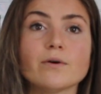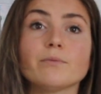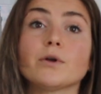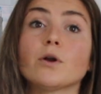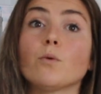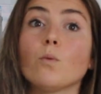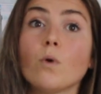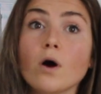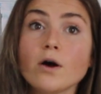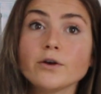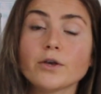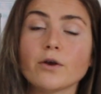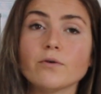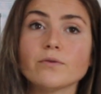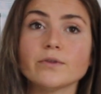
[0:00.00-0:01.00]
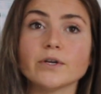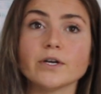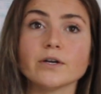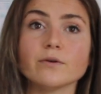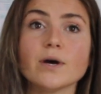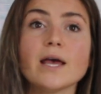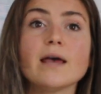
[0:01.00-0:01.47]
I'm going to walk you
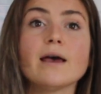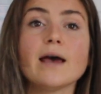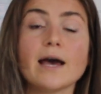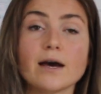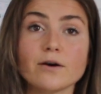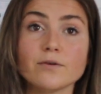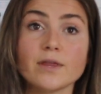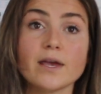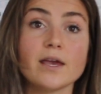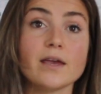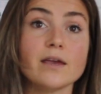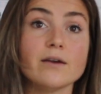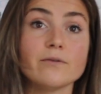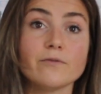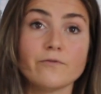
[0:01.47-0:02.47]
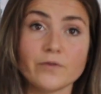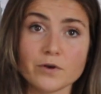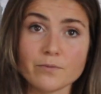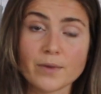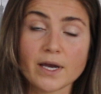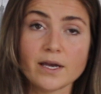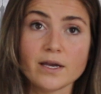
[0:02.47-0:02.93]
through how they
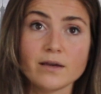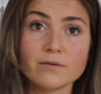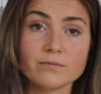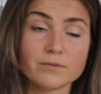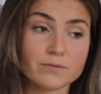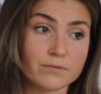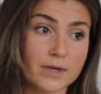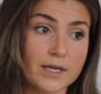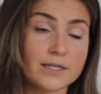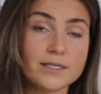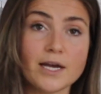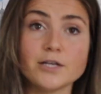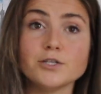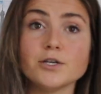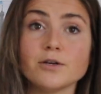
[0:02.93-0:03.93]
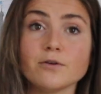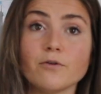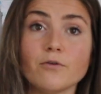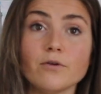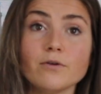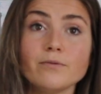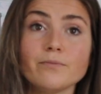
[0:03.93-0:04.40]
fill my intention
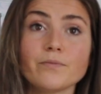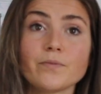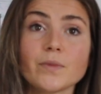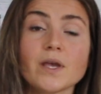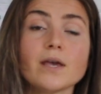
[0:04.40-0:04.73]
goal.